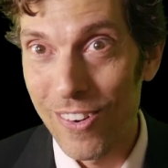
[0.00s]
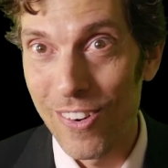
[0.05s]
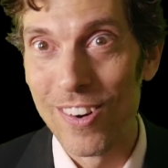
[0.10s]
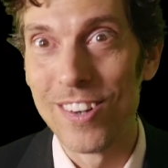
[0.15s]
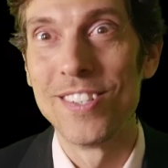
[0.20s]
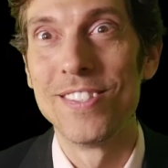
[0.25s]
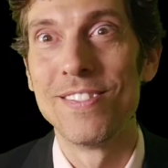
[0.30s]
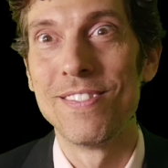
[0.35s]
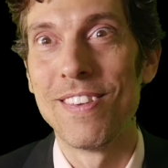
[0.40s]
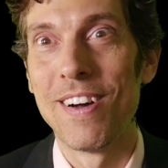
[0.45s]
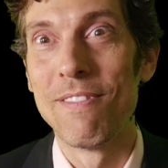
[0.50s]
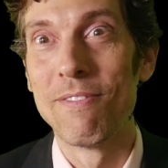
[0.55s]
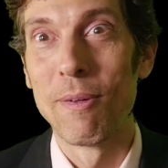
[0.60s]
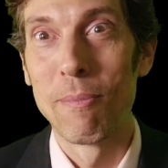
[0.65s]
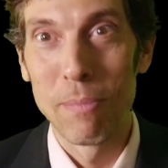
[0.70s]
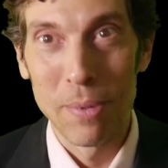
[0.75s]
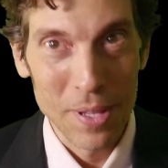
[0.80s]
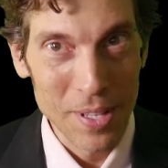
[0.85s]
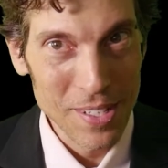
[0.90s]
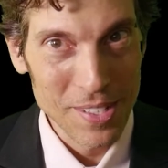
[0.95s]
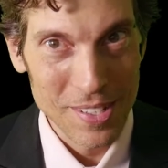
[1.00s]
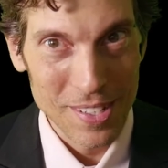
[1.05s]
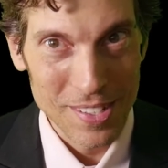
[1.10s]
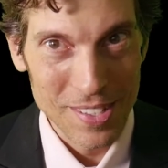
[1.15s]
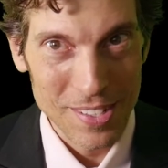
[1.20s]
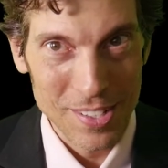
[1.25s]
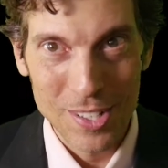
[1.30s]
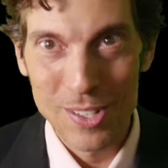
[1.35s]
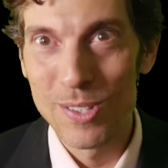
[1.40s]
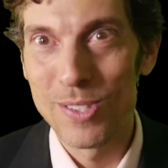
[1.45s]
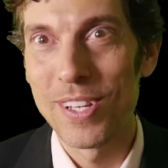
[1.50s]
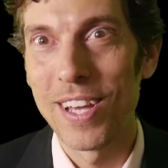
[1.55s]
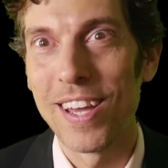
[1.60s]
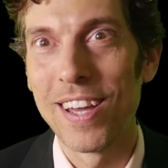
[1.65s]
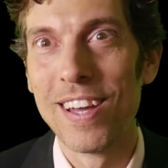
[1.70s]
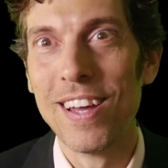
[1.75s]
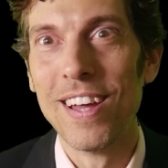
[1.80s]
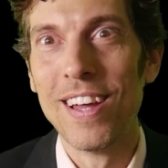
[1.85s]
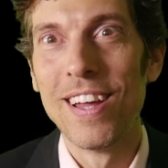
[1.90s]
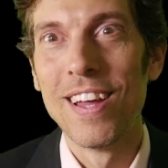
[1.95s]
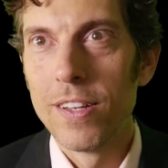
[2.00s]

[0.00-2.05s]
or of the police's choosing.